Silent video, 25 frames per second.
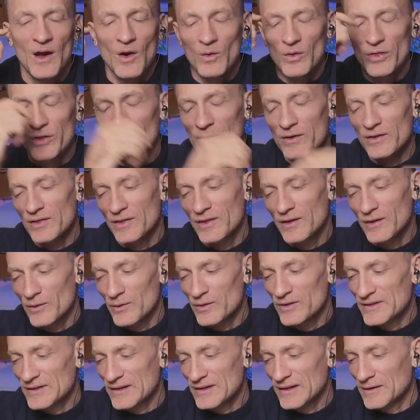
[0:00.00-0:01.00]
There
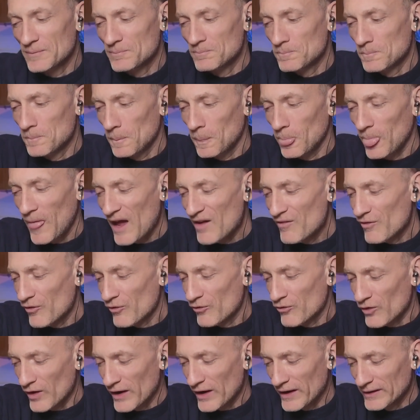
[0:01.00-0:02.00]
was I have a
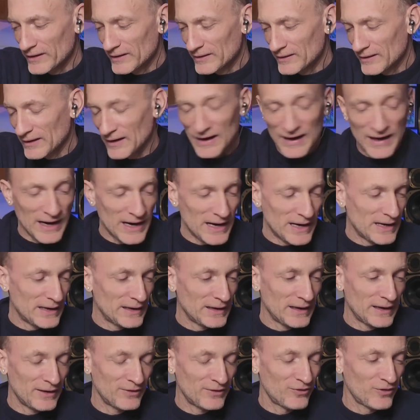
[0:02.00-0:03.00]
friend, and
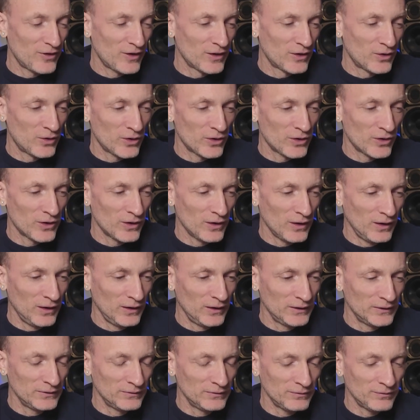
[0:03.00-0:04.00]
I follow her
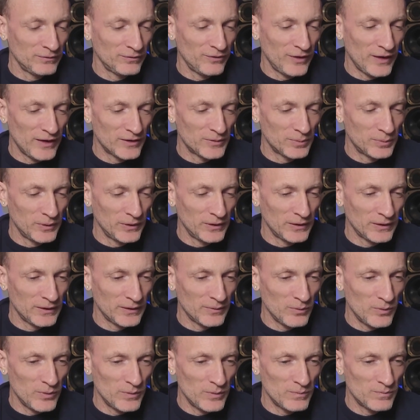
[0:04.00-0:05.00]
on Facebook,
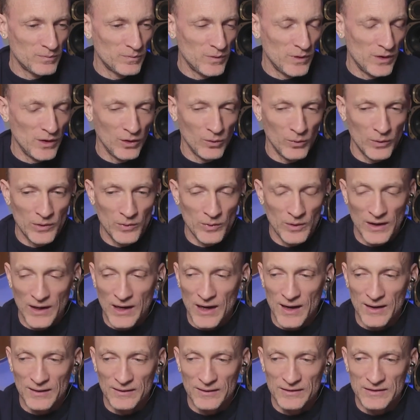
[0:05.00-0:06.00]
and we were in
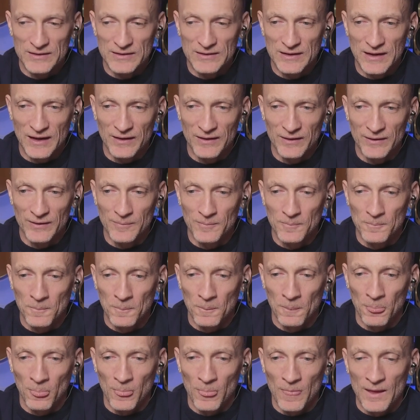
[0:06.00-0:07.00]
college together,
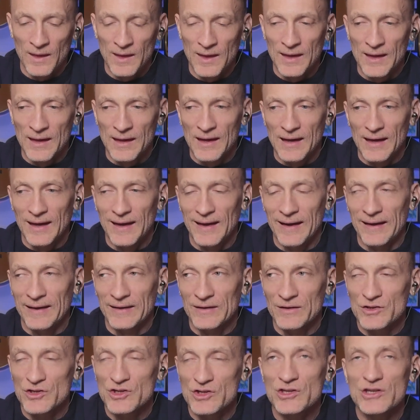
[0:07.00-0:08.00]

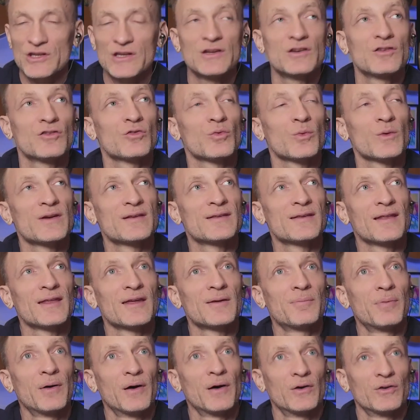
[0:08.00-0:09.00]
and she just
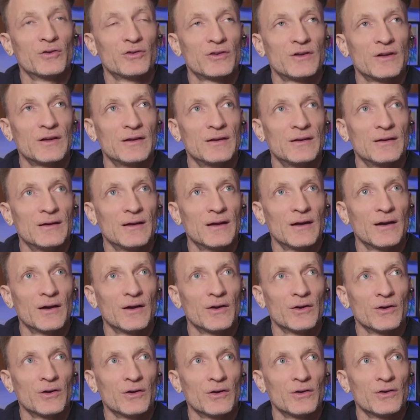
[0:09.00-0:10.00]
recently posted
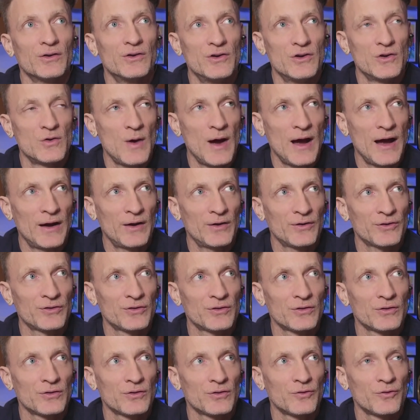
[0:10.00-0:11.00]
her new
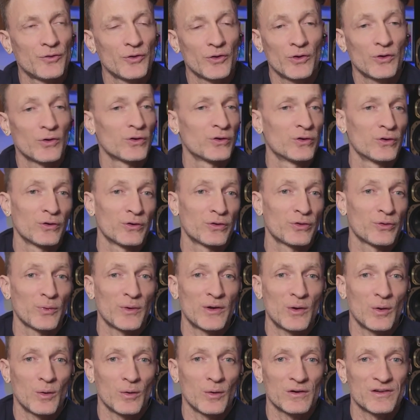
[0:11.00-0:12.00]
house for her and her
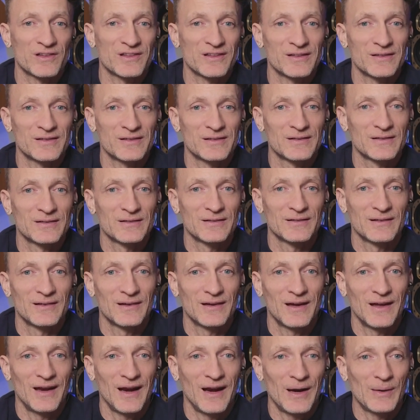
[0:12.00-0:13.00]
3 horses,
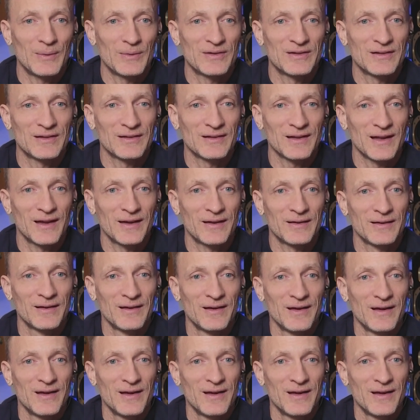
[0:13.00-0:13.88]
and I was just like,